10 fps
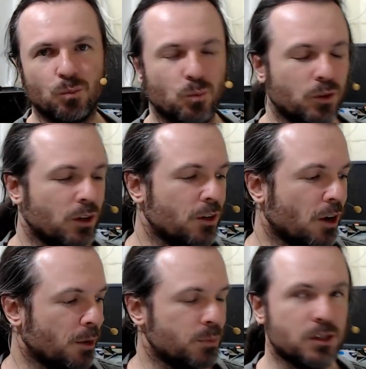within
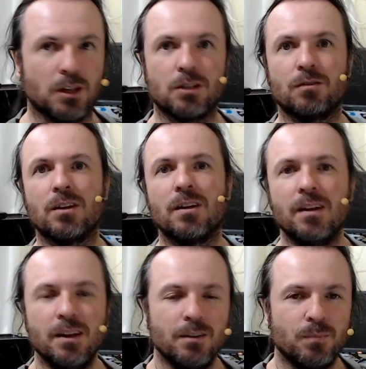90% of it
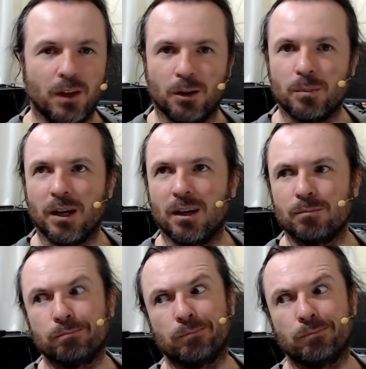at about